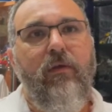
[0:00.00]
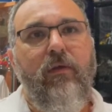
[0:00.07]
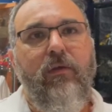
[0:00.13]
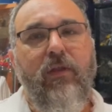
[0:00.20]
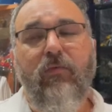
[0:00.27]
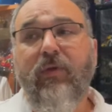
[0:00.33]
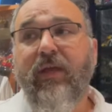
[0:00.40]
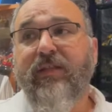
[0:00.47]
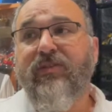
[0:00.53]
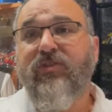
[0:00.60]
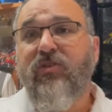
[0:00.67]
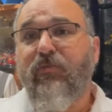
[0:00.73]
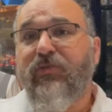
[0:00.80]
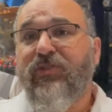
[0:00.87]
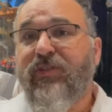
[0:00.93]
Then we get to
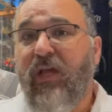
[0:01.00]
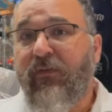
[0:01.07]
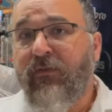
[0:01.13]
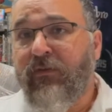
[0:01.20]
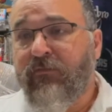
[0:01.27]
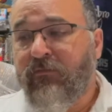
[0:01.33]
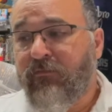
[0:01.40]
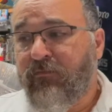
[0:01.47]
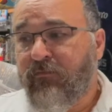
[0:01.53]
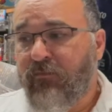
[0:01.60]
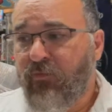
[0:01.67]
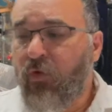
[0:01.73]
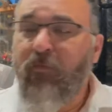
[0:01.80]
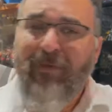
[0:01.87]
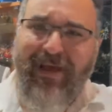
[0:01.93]
Super 7.
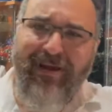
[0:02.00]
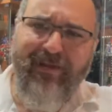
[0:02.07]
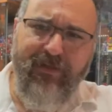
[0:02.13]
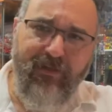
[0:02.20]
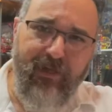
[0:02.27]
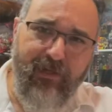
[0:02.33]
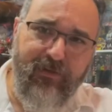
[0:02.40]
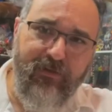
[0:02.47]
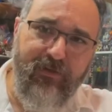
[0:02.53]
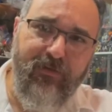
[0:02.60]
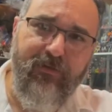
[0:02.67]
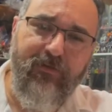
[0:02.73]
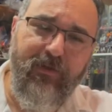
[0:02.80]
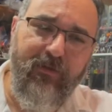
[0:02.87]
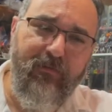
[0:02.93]
Well, Matty
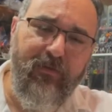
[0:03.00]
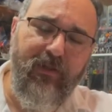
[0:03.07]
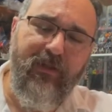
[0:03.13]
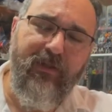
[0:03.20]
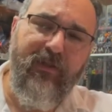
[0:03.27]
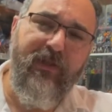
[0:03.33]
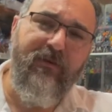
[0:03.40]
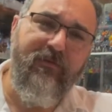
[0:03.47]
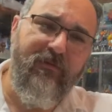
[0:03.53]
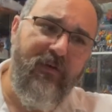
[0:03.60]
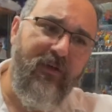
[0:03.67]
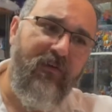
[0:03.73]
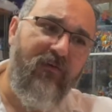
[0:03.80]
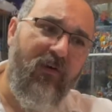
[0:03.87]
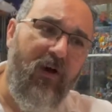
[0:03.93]
Collector, and, and then
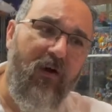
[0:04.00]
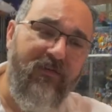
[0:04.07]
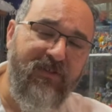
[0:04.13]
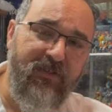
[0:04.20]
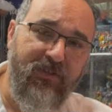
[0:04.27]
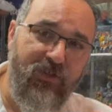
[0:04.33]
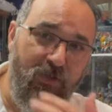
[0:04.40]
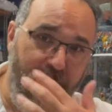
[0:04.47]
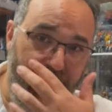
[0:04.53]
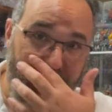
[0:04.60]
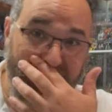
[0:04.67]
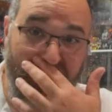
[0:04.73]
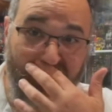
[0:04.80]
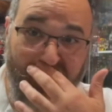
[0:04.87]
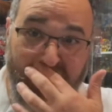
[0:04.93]
it evolves into Super
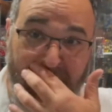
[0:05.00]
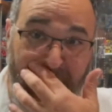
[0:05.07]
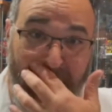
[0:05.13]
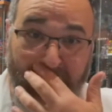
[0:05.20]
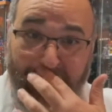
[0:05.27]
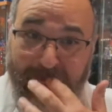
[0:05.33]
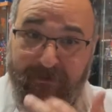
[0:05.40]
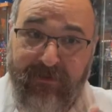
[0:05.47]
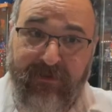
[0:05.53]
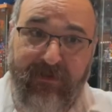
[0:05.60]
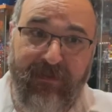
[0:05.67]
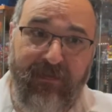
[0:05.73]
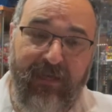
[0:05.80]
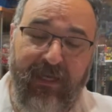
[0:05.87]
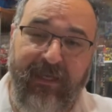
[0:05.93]
7.
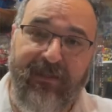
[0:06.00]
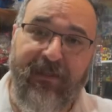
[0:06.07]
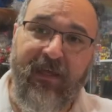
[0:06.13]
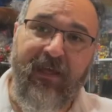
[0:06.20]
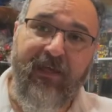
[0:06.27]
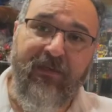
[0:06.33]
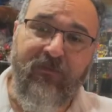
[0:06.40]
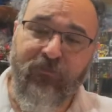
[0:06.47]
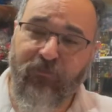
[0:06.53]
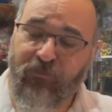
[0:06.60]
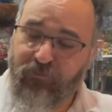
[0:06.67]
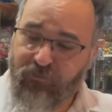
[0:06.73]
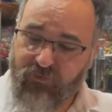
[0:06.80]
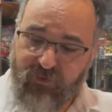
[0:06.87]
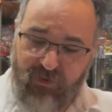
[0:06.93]
And then
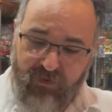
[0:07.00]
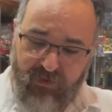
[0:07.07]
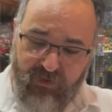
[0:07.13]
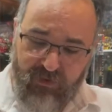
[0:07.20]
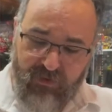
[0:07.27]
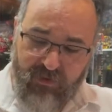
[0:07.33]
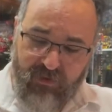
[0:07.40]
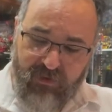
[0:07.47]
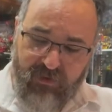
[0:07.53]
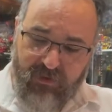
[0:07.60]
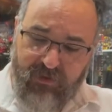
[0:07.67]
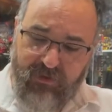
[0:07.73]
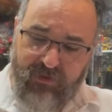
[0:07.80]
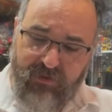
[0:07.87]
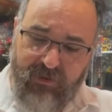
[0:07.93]

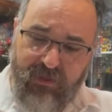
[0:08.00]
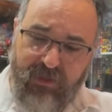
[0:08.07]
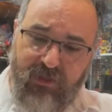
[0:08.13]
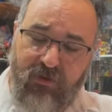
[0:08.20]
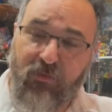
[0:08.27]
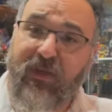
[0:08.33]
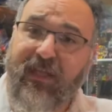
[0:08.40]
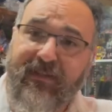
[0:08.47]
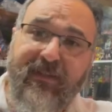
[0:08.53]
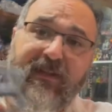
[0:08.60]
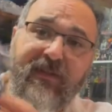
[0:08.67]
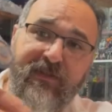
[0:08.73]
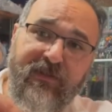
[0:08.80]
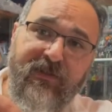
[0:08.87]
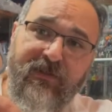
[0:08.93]
uh, we get
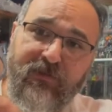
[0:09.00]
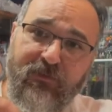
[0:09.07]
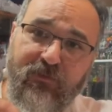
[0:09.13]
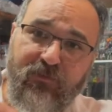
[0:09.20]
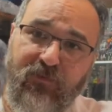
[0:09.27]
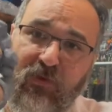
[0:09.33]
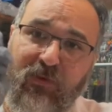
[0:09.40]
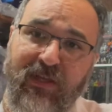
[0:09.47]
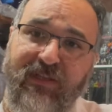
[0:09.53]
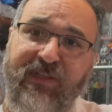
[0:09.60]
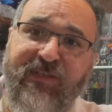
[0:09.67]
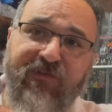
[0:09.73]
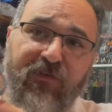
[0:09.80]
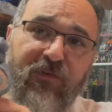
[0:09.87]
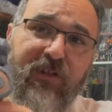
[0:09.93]
these. We get
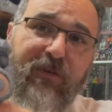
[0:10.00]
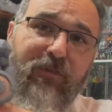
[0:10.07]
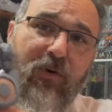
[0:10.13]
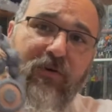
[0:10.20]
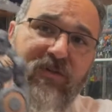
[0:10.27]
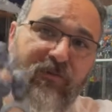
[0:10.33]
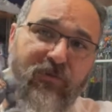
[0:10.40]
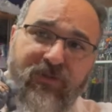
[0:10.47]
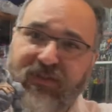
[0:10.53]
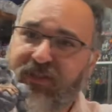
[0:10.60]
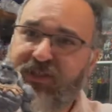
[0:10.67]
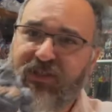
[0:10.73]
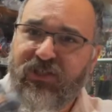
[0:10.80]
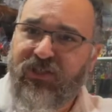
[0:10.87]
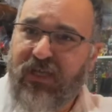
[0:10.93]
these fully posable
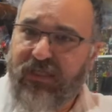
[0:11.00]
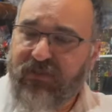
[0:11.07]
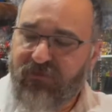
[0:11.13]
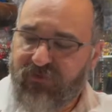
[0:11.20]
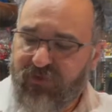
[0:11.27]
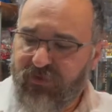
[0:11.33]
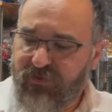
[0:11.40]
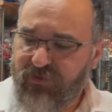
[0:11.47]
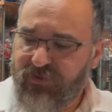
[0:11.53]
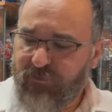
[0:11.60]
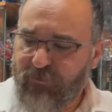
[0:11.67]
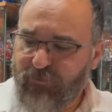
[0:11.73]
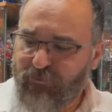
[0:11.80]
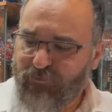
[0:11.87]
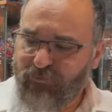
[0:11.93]
6-inch action figures
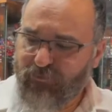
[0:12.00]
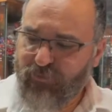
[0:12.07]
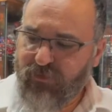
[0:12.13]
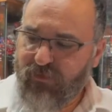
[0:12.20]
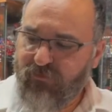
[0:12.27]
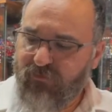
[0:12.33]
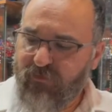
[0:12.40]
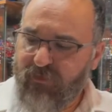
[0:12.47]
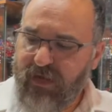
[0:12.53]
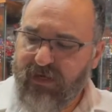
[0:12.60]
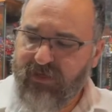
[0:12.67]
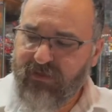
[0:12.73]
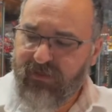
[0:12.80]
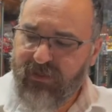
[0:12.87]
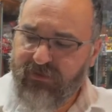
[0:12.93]
from Matty
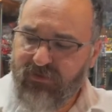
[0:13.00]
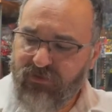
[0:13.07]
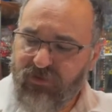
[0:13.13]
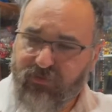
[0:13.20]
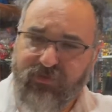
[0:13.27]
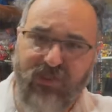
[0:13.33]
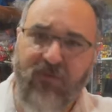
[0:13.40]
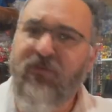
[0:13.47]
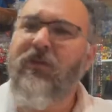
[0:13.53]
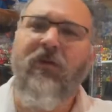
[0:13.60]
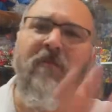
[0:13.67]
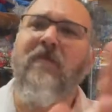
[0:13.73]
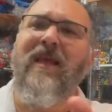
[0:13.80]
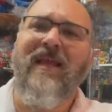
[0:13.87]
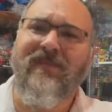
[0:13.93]
Collector Super 7. They're
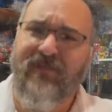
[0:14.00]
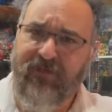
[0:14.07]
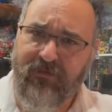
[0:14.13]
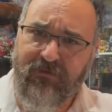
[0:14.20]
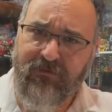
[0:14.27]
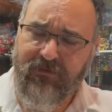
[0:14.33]
amazing.